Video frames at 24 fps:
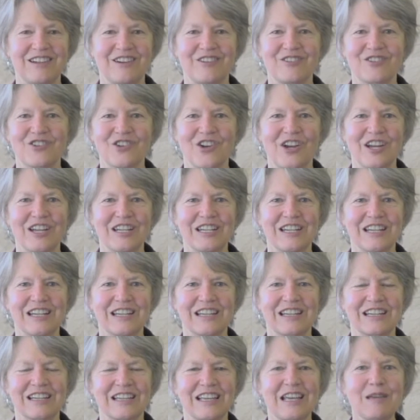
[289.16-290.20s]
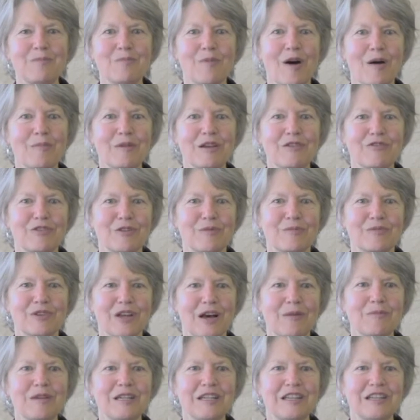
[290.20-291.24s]
trying to keep mommy from
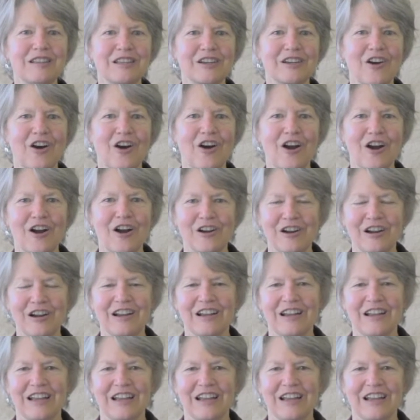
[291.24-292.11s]
coming in the car